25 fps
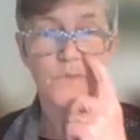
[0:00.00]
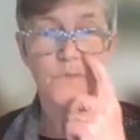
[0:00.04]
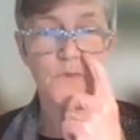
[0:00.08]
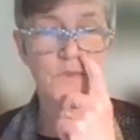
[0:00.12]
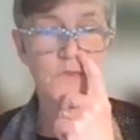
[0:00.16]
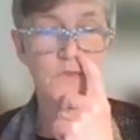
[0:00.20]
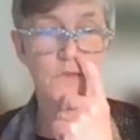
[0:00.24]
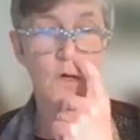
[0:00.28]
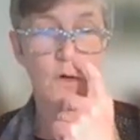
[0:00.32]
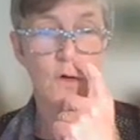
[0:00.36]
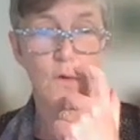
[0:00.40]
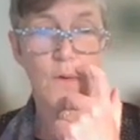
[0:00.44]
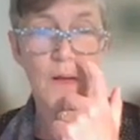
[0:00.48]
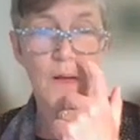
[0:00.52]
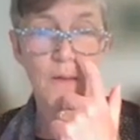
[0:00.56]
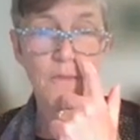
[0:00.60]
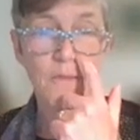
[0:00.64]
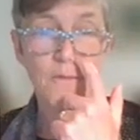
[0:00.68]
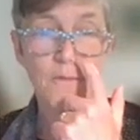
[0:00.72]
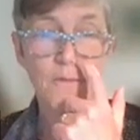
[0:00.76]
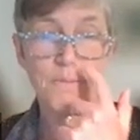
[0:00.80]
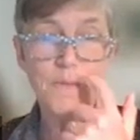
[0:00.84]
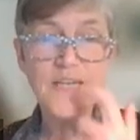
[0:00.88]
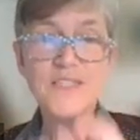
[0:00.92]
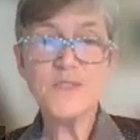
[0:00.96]
So
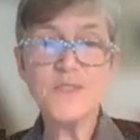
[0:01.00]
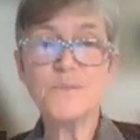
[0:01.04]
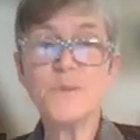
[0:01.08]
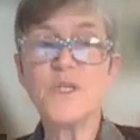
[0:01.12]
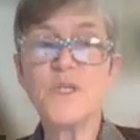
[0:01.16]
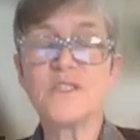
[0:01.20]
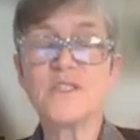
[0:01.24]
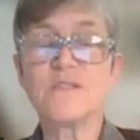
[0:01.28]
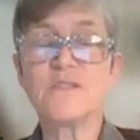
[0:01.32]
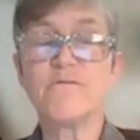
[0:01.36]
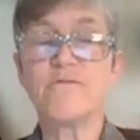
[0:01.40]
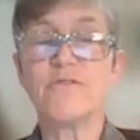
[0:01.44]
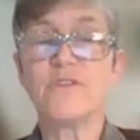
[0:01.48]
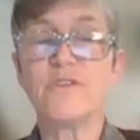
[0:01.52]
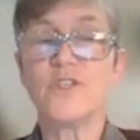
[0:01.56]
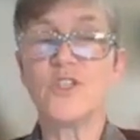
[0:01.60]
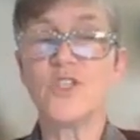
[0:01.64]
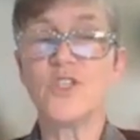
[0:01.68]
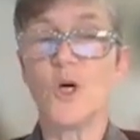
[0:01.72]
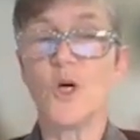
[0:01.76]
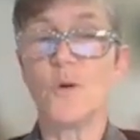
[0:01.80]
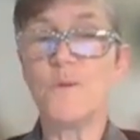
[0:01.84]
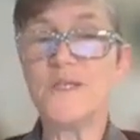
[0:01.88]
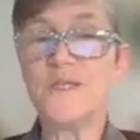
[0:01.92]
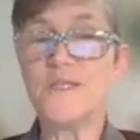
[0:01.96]
the best person for the
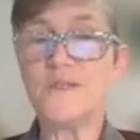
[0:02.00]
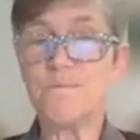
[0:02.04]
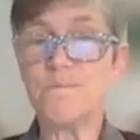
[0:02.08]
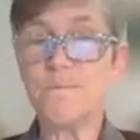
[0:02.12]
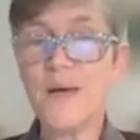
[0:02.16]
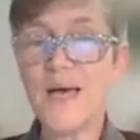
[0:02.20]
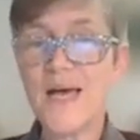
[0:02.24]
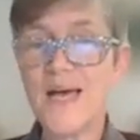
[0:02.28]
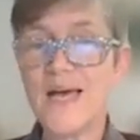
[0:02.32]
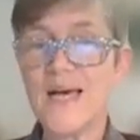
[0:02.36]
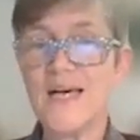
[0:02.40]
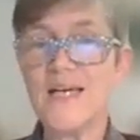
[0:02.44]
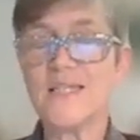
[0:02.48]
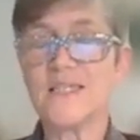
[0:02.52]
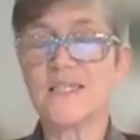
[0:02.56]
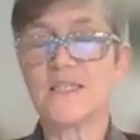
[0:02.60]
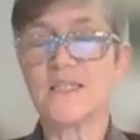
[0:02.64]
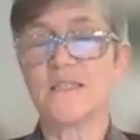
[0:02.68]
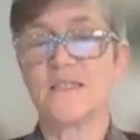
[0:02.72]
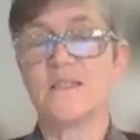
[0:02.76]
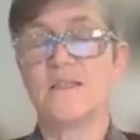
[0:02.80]
job is Pat,